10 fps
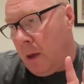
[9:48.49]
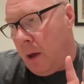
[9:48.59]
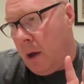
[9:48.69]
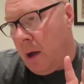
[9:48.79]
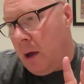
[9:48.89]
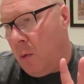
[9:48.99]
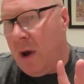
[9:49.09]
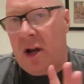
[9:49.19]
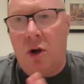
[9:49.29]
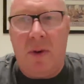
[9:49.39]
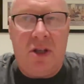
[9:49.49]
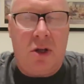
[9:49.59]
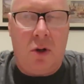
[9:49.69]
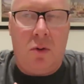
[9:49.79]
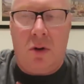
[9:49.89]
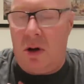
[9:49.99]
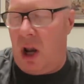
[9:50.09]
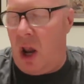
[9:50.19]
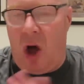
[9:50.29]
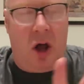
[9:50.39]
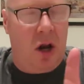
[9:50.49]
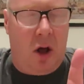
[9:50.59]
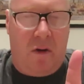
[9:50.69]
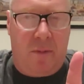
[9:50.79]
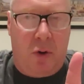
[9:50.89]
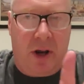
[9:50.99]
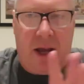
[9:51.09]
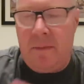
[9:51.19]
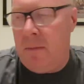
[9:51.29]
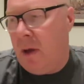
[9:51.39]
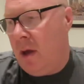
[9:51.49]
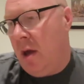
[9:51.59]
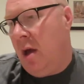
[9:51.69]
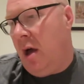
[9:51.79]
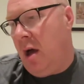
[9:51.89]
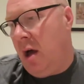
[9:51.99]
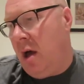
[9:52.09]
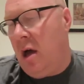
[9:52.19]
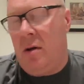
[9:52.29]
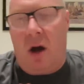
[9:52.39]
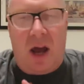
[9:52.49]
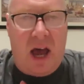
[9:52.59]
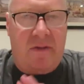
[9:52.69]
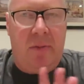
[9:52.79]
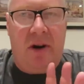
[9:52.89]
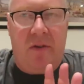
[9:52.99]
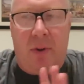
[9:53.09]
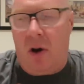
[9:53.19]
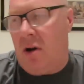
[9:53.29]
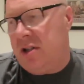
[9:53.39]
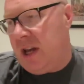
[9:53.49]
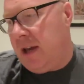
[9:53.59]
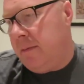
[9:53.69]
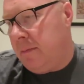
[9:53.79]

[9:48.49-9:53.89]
when I come into a lot of money, and I have a bit of a party.